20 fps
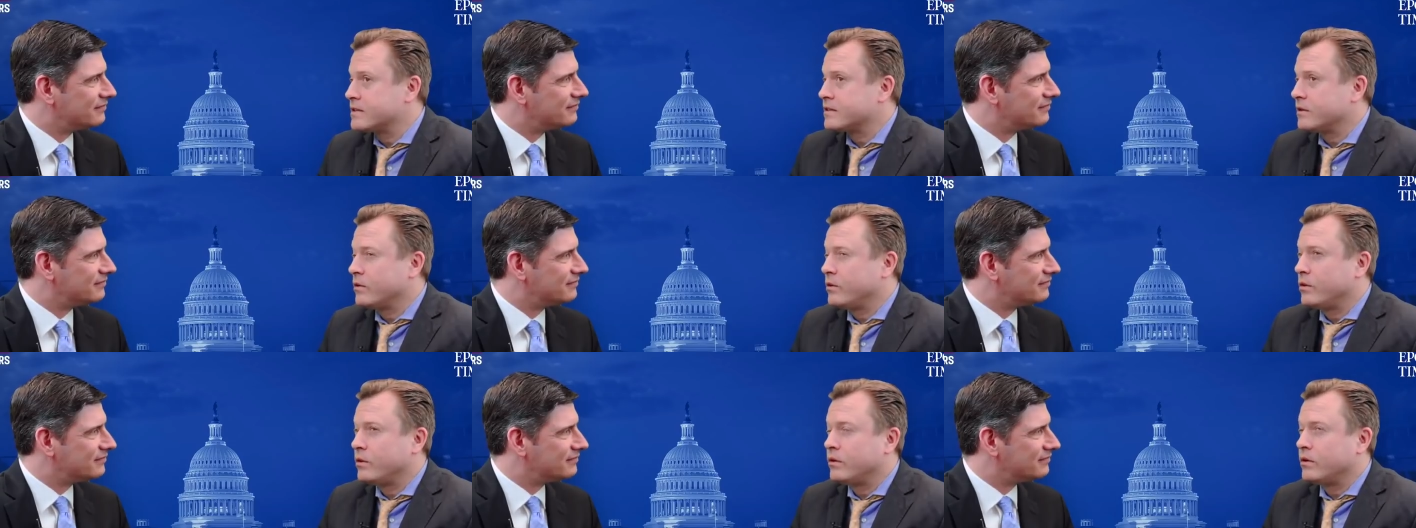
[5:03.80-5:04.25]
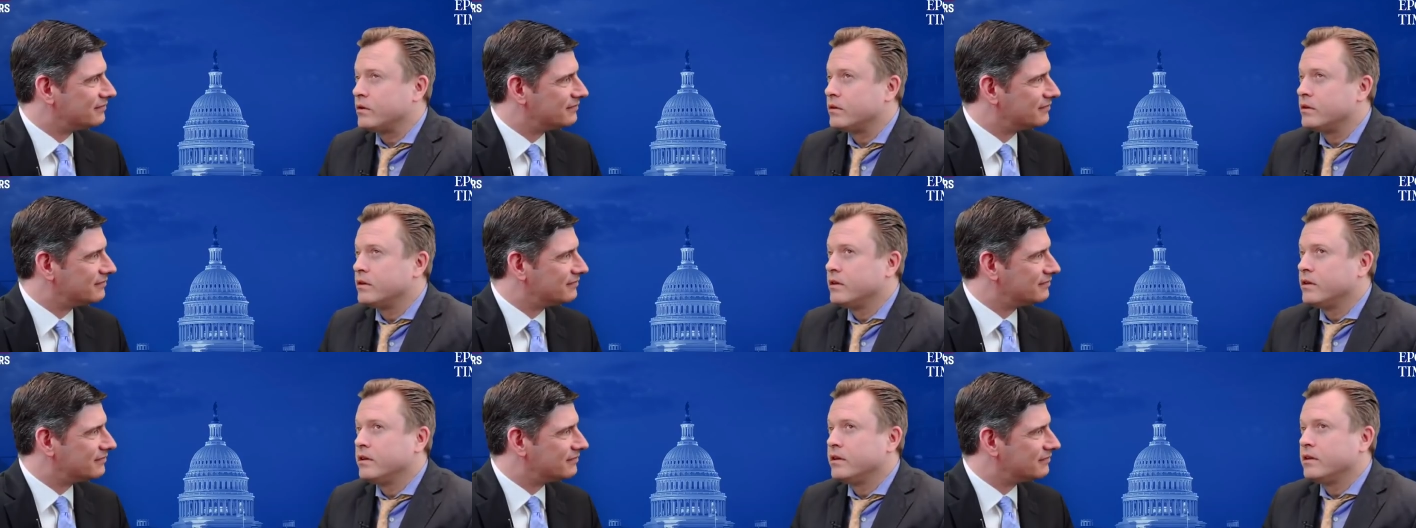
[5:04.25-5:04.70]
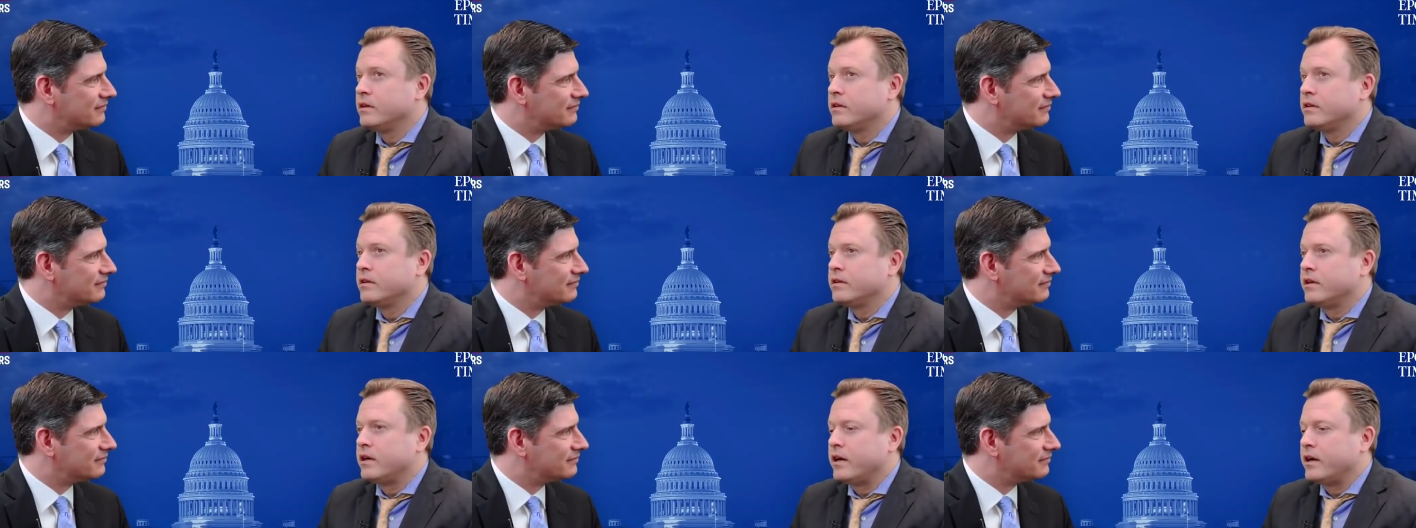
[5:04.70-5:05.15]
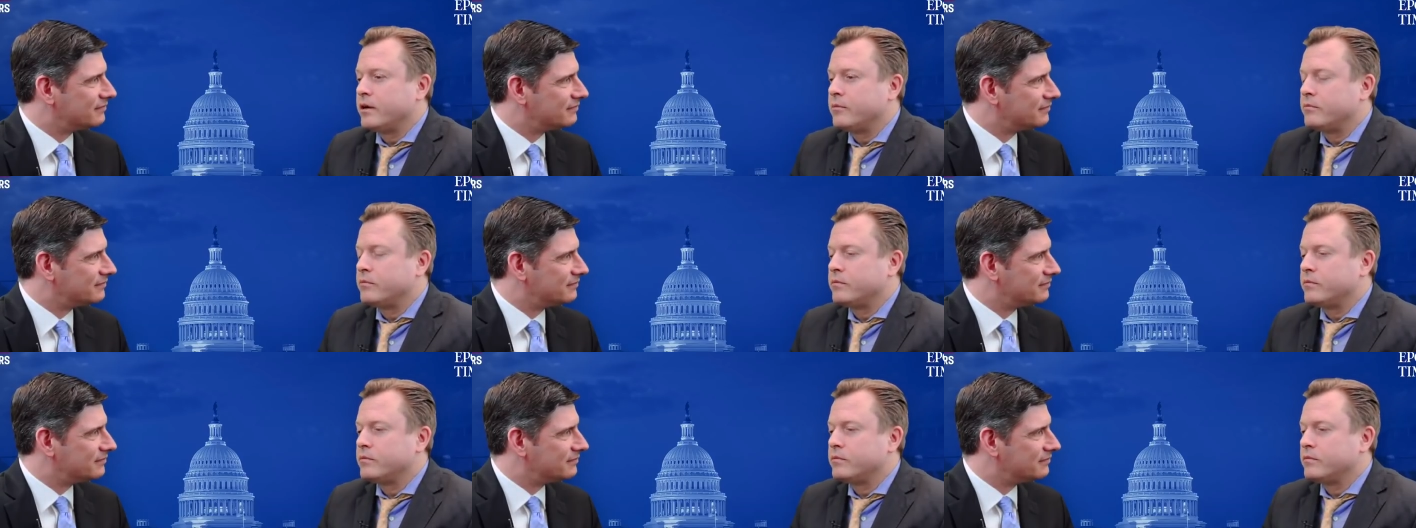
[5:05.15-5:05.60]
Speaker 1: as a whole,
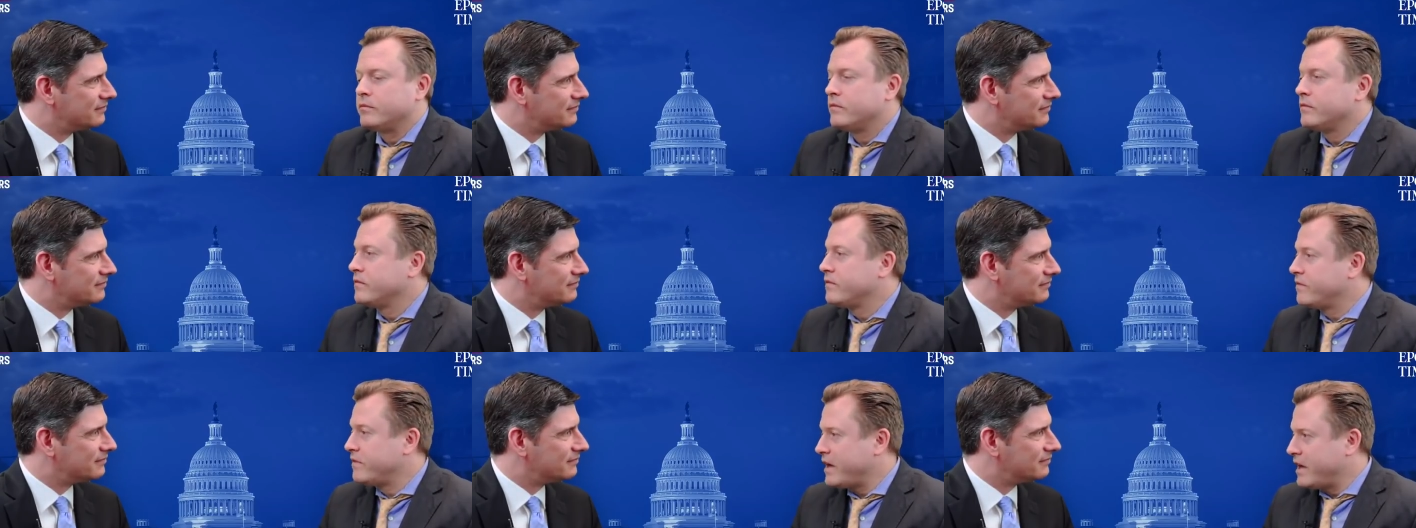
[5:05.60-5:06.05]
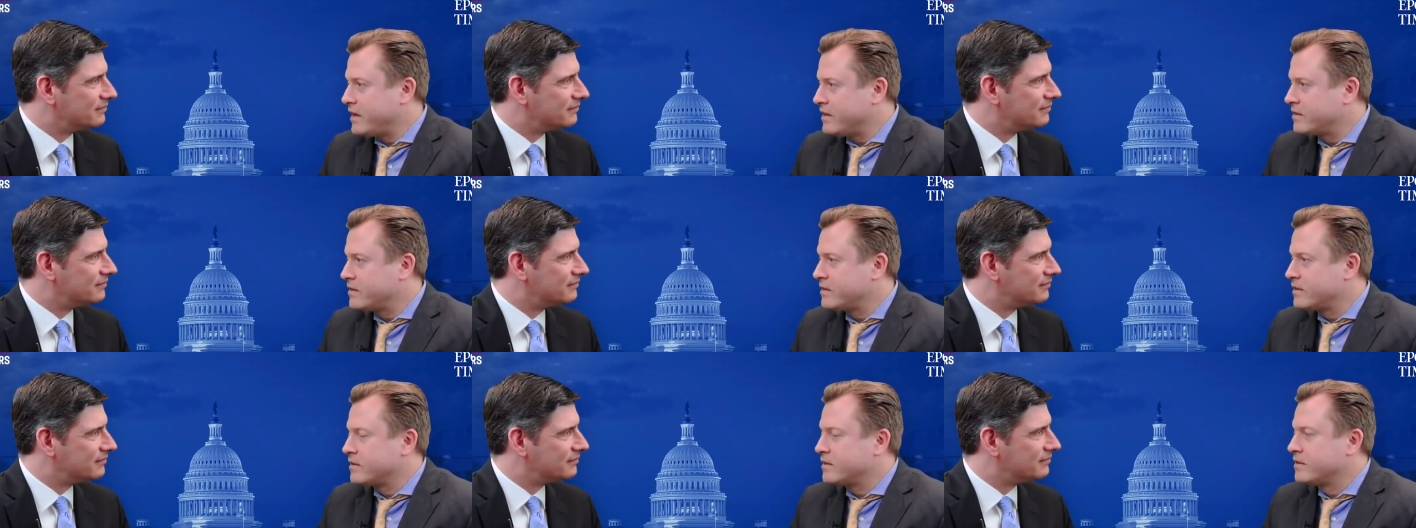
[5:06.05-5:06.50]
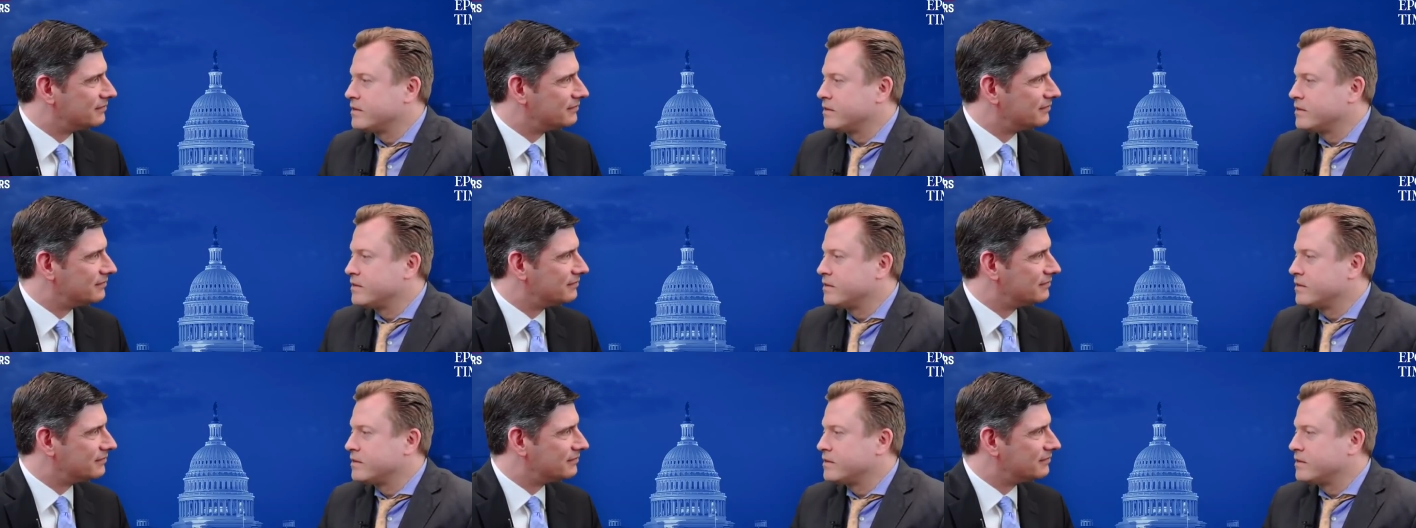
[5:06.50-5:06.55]
um, faith